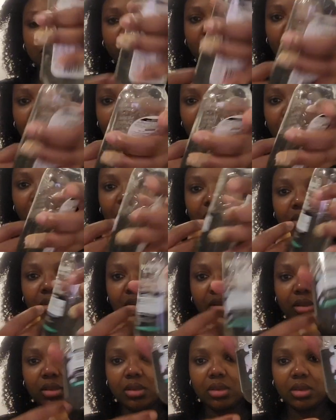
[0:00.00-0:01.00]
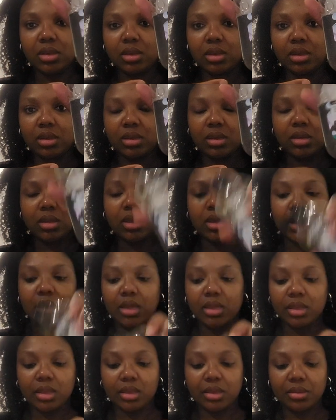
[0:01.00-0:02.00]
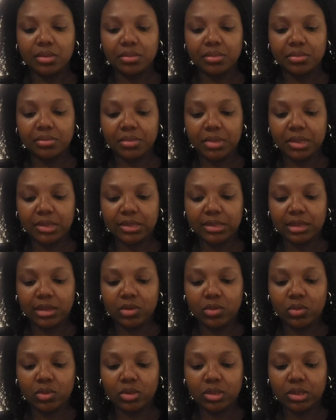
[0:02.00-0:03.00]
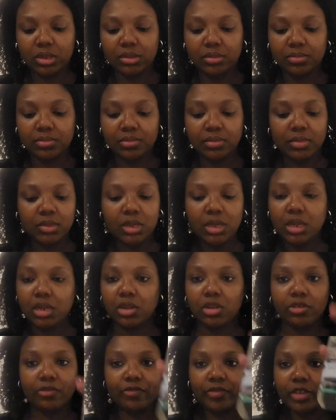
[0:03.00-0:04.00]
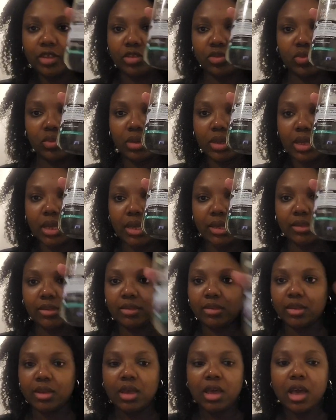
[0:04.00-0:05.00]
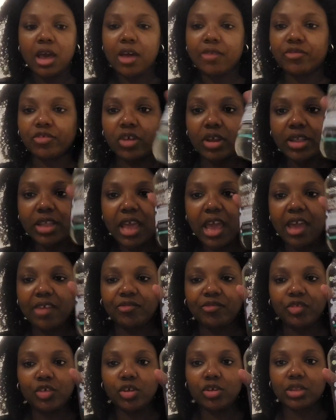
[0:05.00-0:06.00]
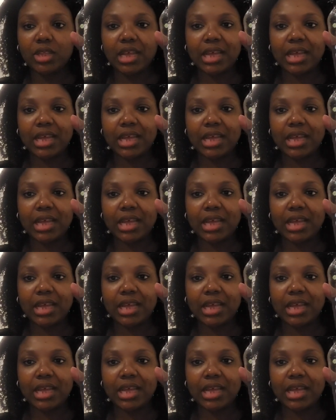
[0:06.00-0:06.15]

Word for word: what I'm using. Garnier micellar water. I love this one, guys. I've tried every other